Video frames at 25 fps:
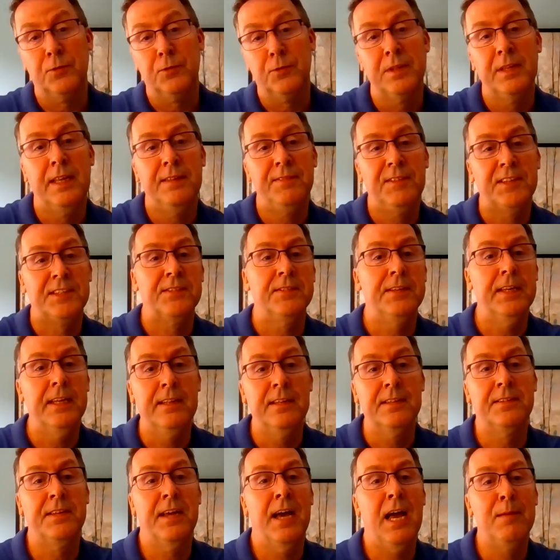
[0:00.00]
is when they've exceeded
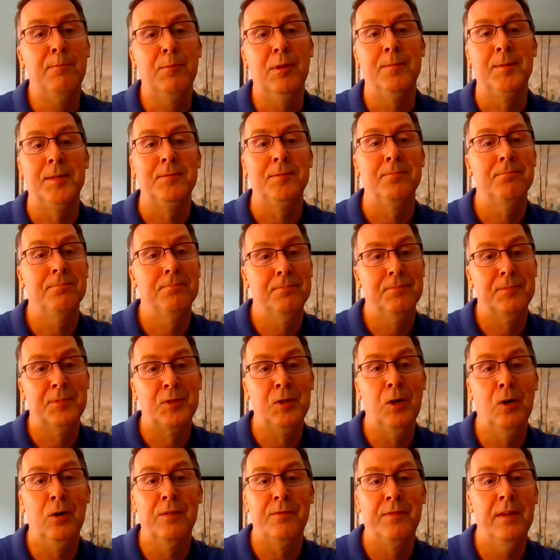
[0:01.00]
the time limit.
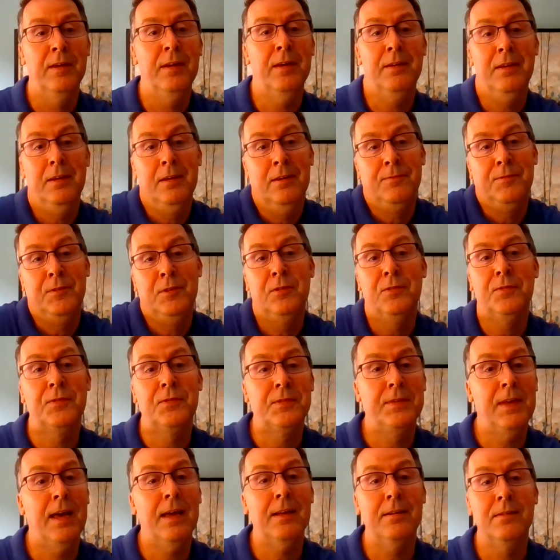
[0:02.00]
So if
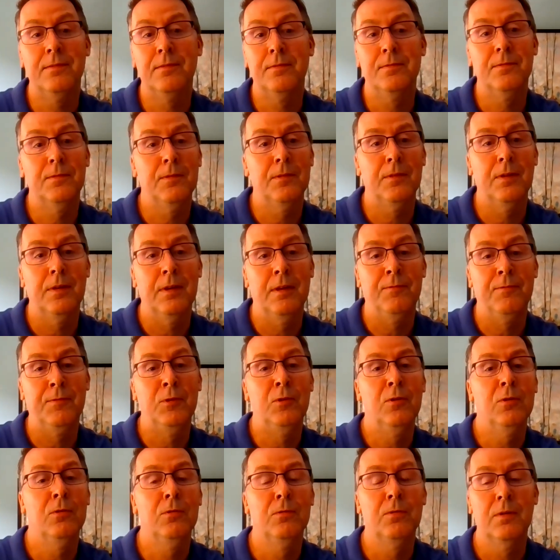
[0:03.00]

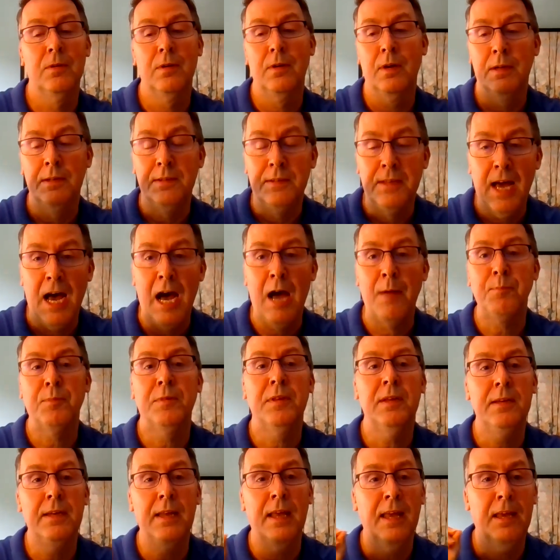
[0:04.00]
you
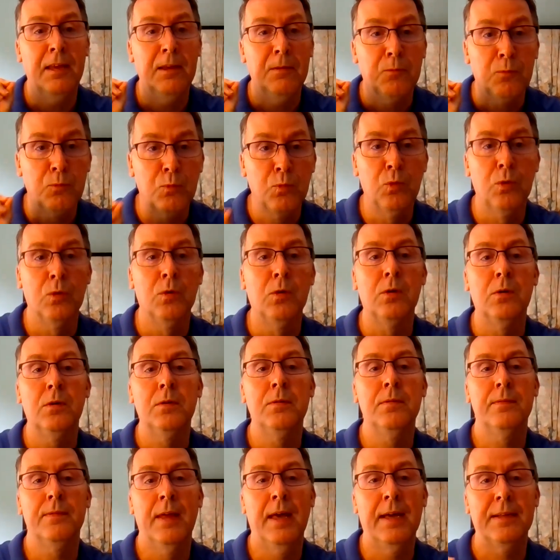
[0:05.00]
adopted a
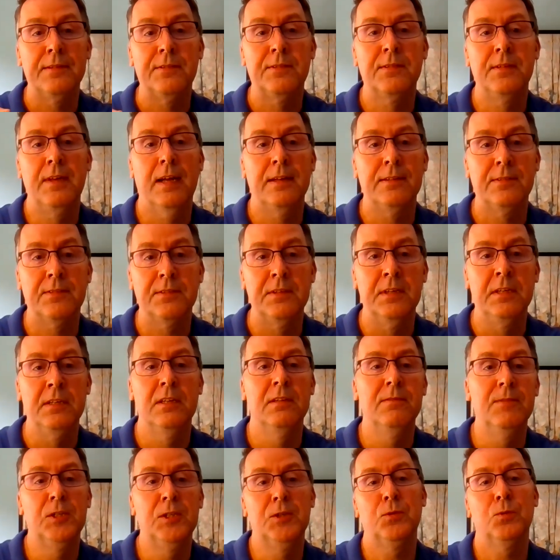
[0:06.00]
rule that sets
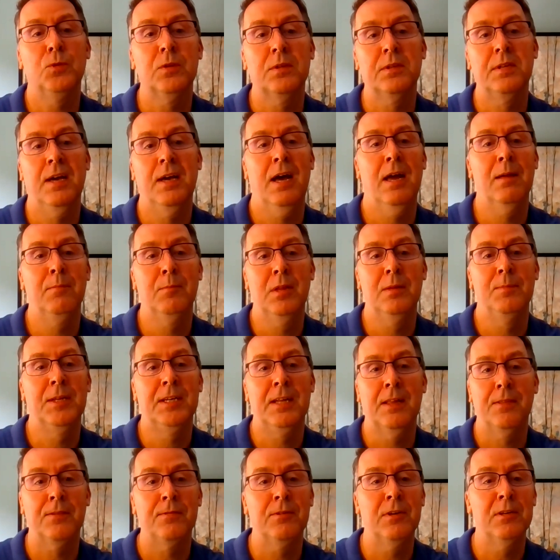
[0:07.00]
individual time
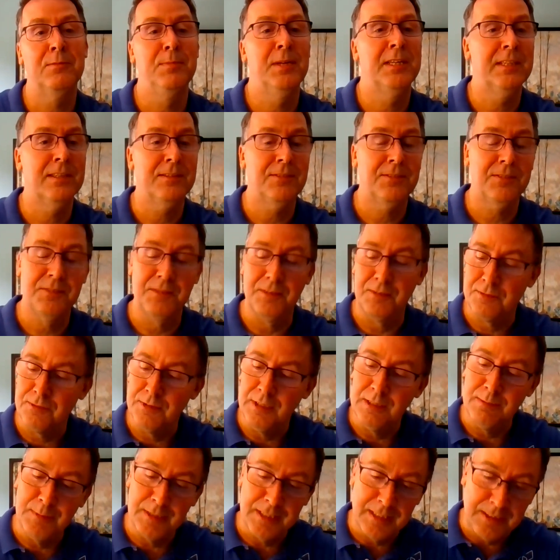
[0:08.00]
limit at 3
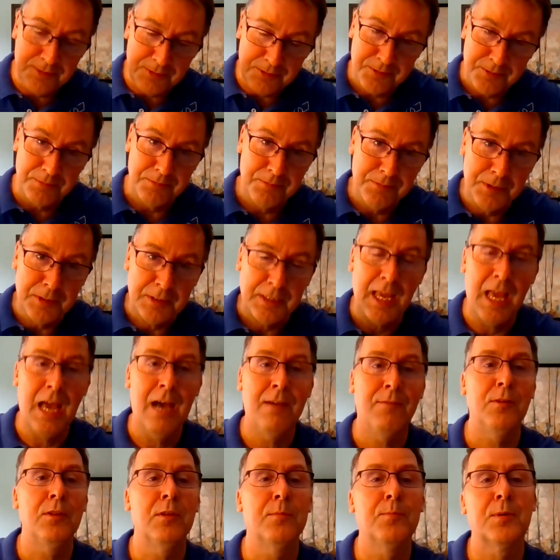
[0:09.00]
minutes, you
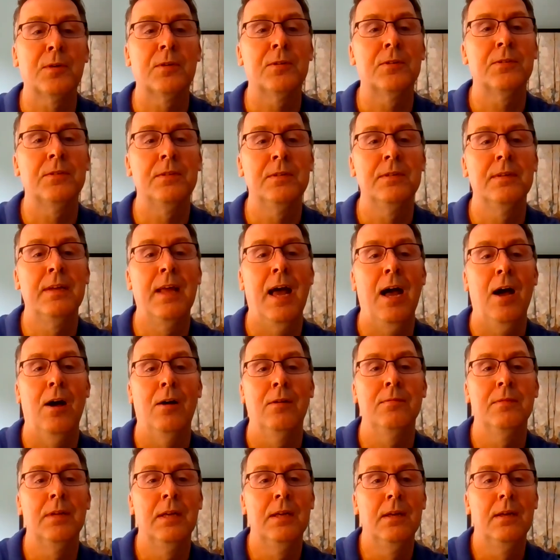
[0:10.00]
gavel the person
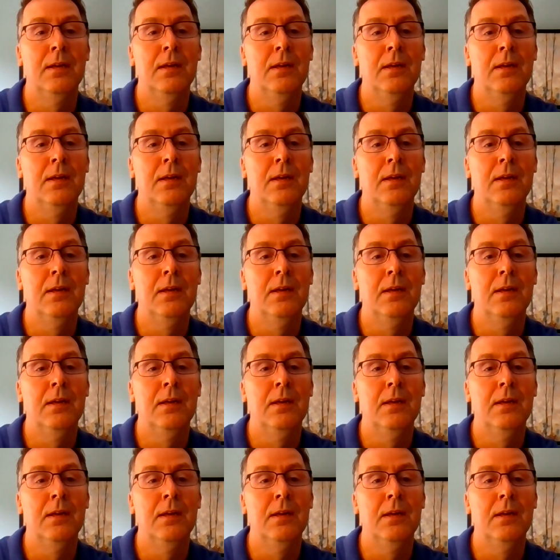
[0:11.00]
down.